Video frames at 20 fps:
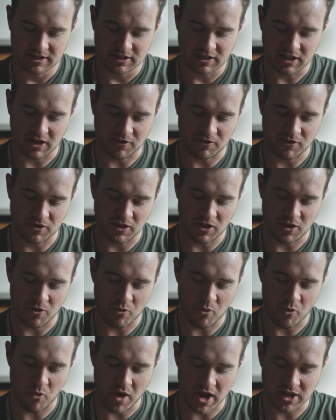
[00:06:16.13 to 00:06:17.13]
like really
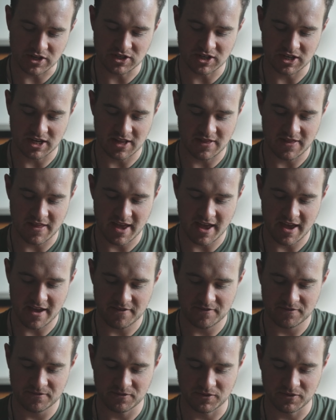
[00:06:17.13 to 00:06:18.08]
wedge it in there,